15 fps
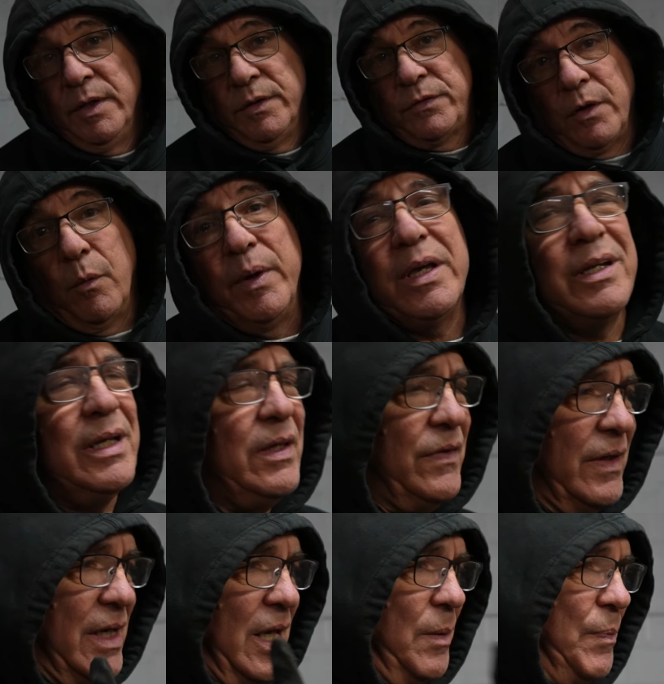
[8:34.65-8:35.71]
So we could either
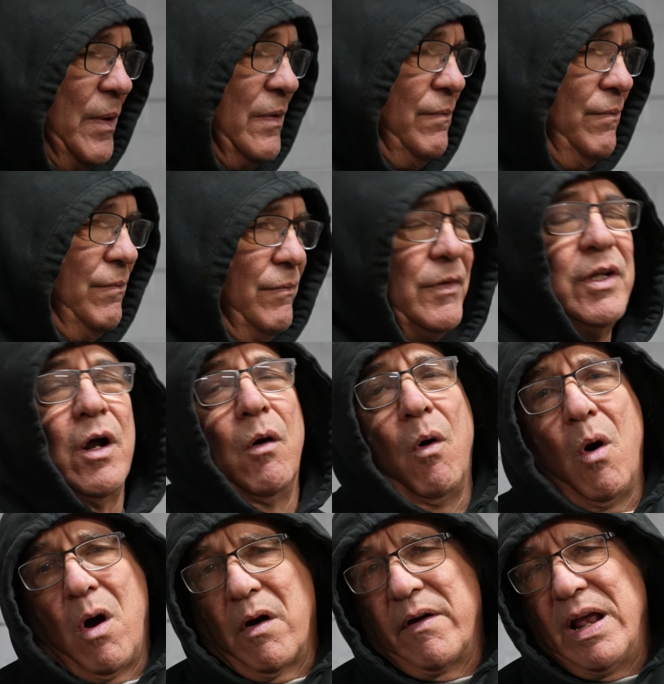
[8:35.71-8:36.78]
keep it
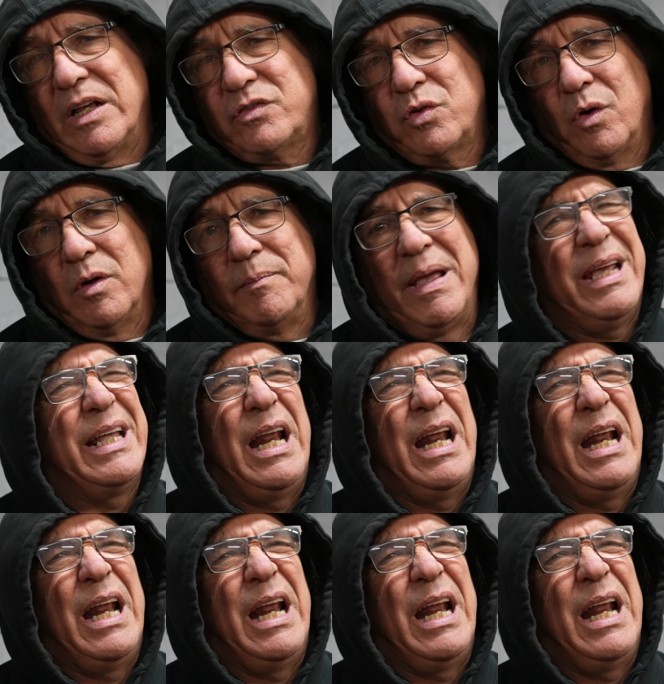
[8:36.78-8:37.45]
RS or make